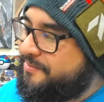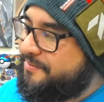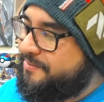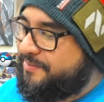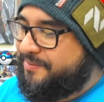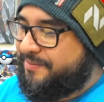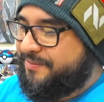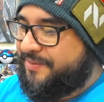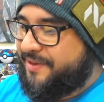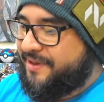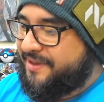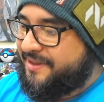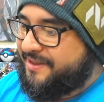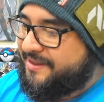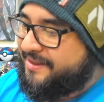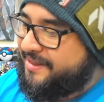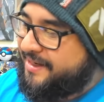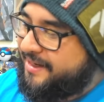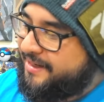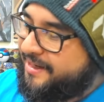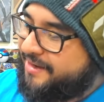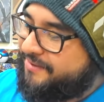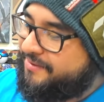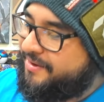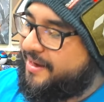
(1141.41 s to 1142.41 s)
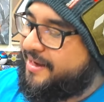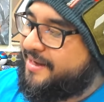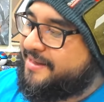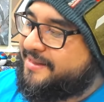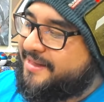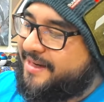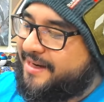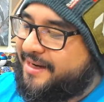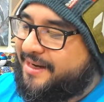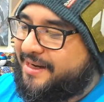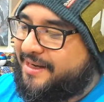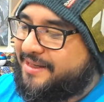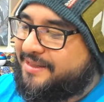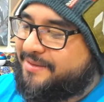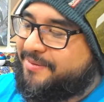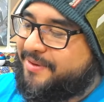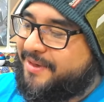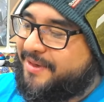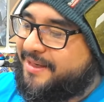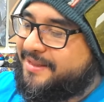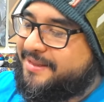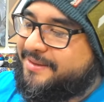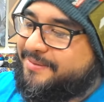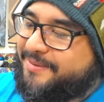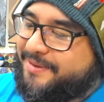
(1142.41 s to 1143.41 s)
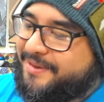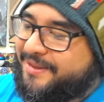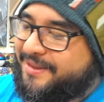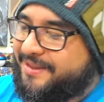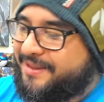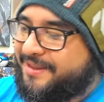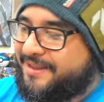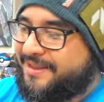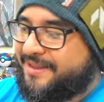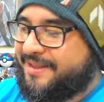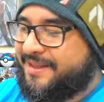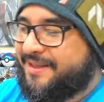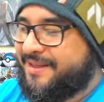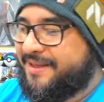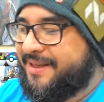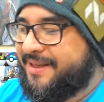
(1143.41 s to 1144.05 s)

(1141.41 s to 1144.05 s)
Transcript: But start giving S I Rs, please, because